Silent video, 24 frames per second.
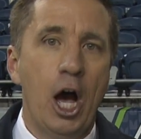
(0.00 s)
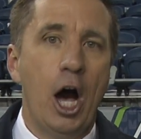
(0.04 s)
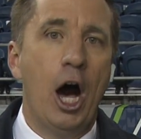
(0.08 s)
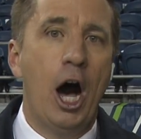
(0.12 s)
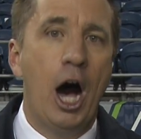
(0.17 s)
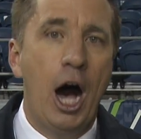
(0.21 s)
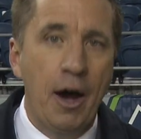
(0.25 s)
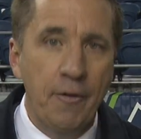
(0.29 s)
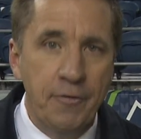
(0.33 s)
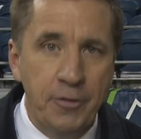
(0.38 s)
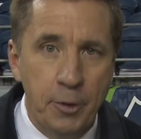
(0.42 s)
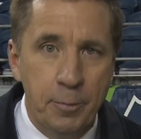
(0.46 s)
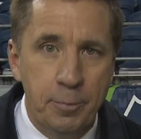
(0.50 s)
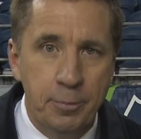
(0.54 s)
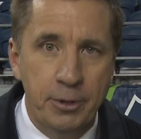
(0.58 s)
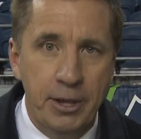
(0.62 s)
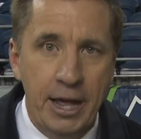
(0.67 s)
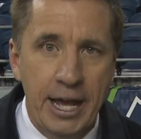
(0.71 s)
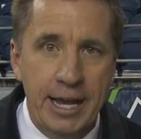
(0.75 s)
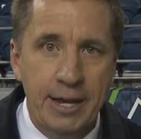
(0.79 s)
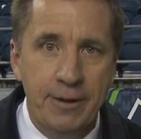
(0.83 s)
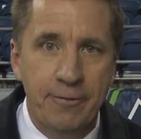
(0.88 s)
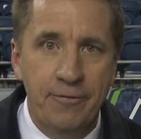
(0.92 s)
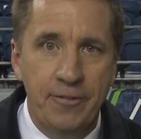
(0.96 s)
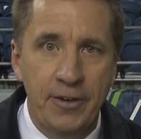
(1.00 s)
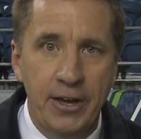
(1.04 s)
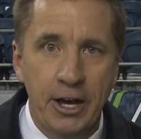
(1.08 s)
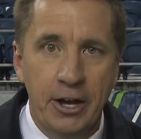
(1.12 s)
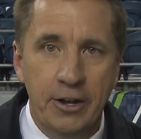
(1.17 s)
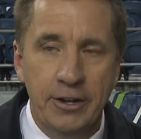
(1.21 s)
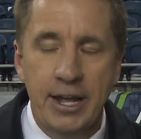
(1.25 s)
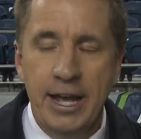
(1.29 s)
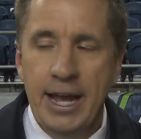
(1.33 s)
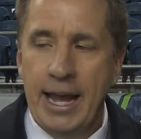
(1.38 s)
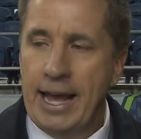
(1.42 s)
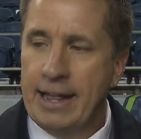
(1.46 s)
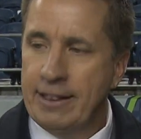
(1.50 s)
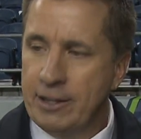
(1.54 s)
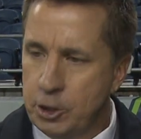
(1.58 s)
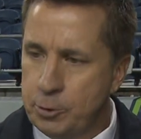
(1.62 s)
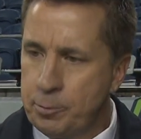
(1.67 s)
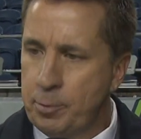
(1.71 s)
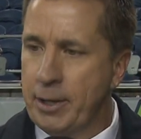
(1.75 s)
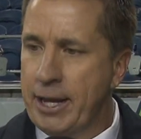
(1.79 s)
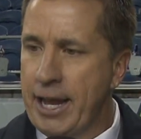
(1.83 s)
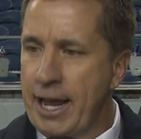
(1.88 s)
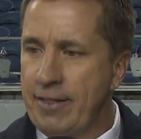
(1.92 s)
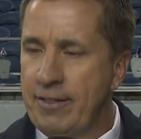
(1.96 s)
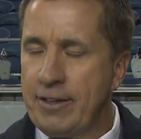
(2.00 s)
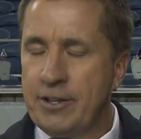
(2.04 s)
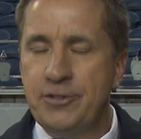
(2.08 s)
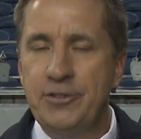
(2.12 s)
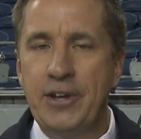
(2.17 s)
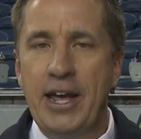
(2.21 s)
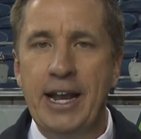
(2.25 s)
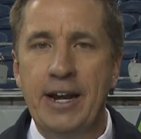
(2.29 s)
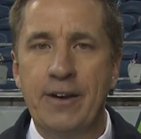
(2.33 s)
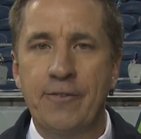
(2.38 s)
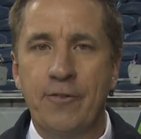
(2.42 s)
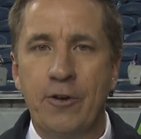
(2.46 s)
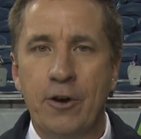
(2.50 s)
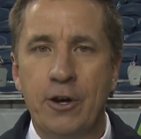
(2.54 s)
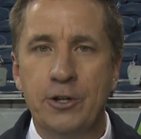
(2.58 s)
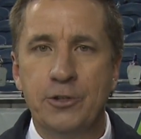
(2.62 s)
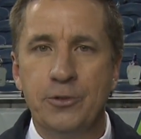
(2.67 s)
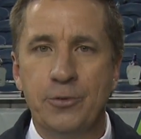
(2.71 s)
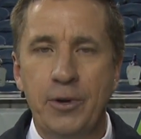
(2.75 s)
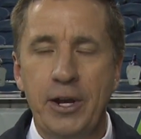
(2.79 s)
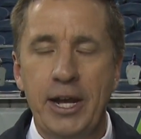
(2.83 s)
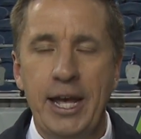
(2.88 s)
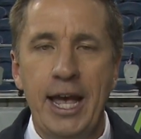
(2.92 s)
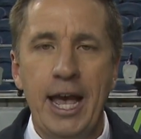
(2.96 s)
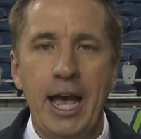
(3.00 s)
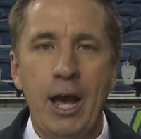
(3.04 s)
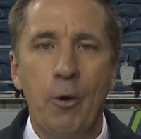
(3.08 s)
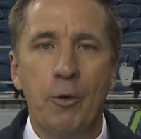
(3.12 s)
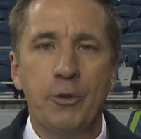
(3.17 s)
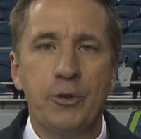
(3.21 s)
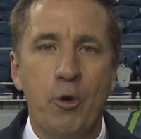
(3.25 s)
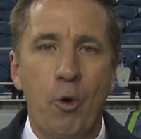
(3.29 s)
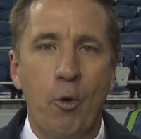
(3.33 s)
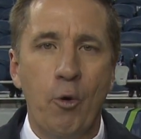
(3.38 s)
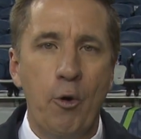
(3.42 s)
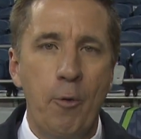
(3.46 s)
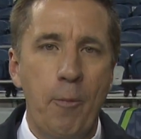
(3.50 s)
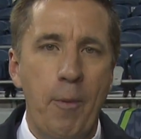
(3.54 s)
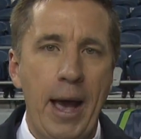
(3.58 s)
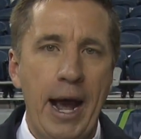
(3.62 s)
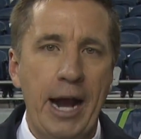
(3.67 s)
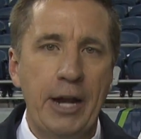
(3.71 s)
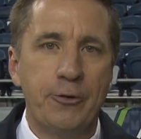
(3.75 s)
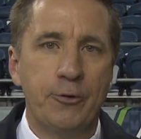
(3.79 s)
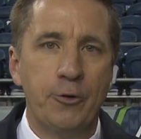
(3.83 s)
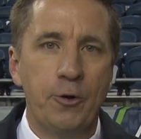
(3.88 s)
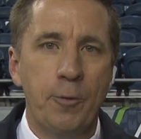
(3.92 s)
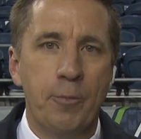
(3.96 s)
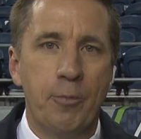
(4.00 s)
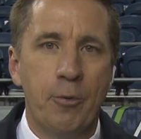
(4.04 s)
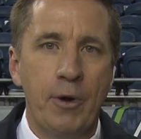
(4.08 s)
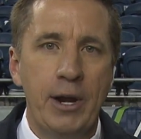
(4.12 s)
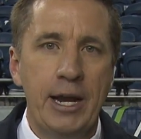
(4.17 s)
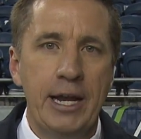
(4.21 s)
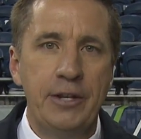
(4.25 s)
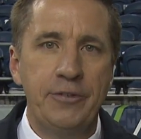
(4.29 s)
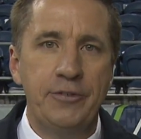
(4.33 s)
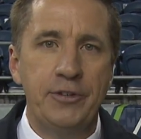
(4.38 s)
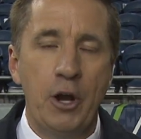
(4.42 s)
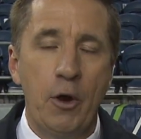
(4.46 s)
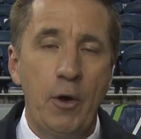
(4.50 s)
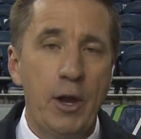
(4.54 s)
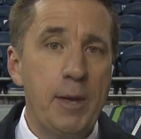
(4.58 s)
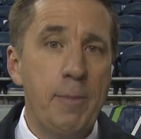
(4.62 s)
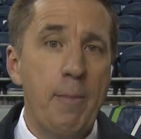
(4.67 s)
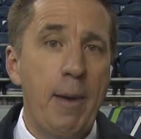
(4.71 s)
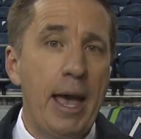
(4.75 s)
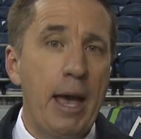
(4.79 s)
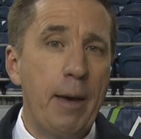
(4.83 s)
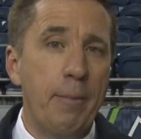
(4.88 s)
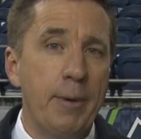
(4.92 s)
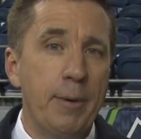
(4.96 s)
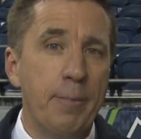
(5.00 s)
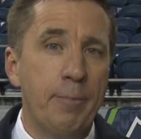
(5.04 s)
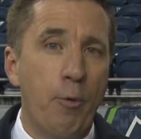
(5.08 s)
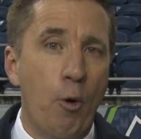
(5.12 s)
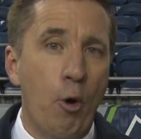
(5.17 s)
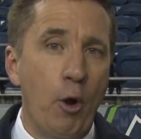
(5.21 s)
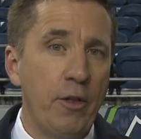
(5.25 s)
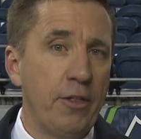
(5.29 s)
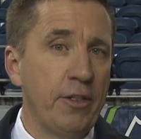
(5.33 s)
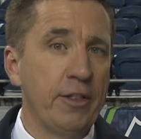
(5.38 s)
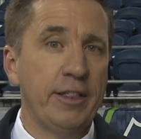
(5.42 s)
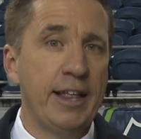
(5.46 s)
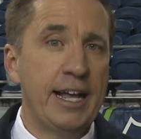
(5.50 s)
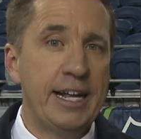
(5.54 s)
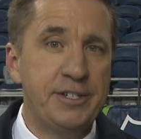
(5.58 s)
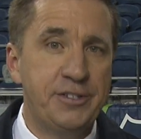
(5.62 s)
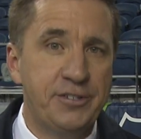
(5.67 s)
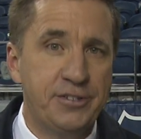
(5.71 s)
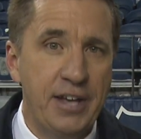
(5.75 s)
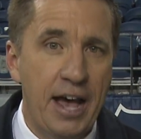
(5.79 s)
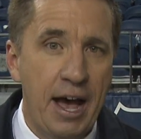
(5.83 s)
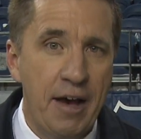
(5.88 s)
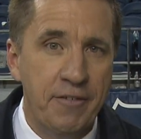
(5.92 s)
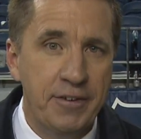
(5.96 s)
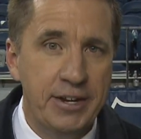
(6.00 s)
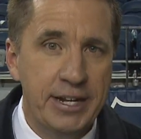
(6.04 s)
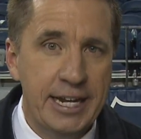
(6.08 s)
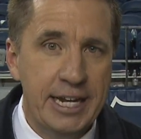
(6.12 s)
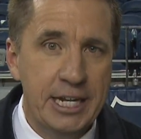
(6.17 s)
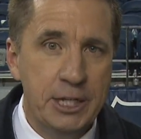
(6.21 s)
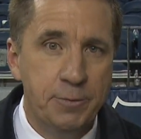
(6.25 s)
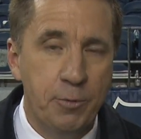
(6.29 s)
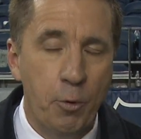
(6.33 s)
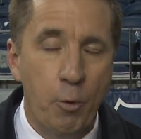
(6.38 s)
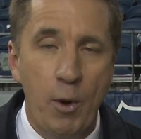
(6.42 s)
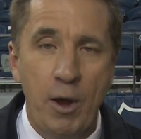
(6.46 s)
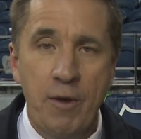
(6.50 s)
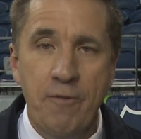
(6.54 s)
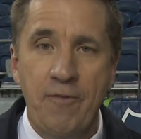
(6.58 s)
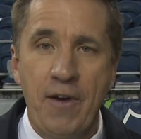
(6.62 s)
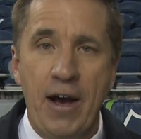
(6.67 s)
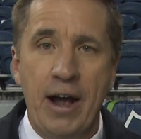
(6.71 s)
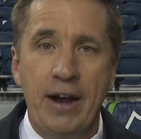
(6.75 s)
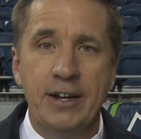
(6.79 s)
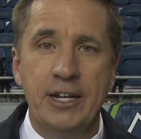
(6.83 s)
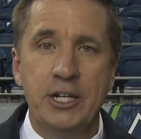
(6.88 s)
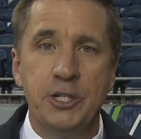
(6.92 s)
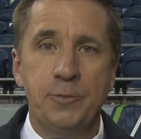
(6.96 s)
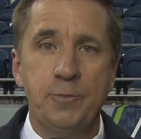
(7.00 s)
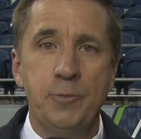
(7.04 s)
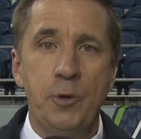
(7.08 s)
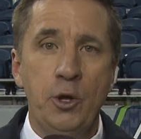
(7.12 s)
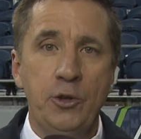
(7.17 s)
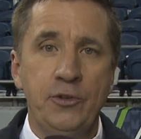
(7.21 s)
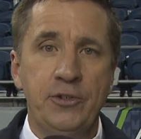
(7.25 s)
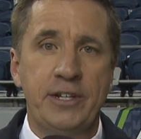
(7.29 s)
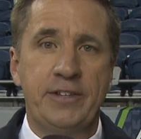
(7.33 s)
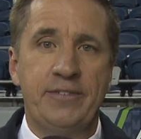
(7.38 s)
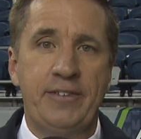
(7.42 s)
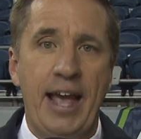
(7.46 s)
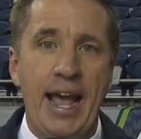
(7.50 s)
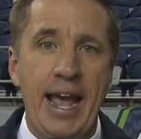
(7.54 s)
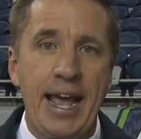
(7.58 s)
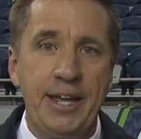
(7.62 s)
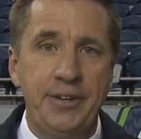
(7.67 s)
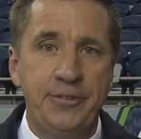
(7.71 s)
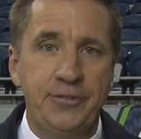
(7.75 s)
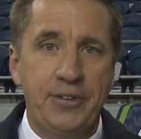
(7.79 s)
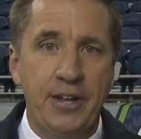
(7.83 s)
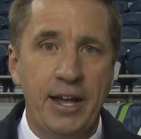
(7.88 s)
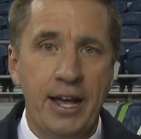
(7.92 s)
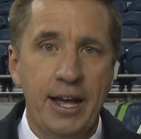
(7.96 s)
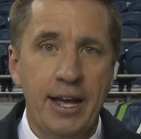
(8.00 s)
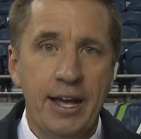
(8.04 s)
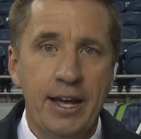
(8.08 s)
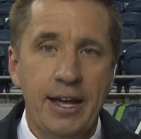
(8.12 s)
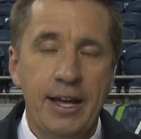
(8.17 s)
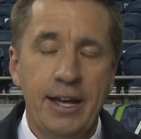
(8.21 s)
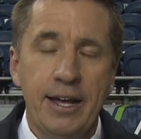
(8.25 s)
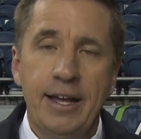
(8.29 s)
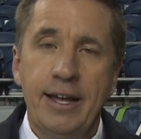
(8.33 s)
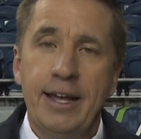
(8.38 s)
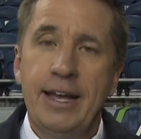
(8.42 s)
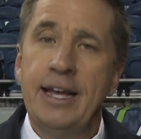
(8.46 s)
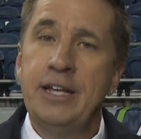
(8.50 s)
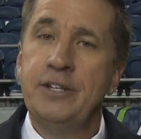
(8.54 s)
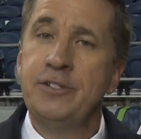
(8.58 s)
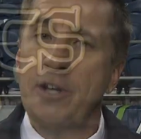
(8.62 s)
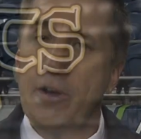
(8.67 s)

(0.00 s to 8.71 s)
off the playing field, and let's begin this anniversary with quarterback Drew Brees. You know, he may have been born in the late 70s, but we found his music taste is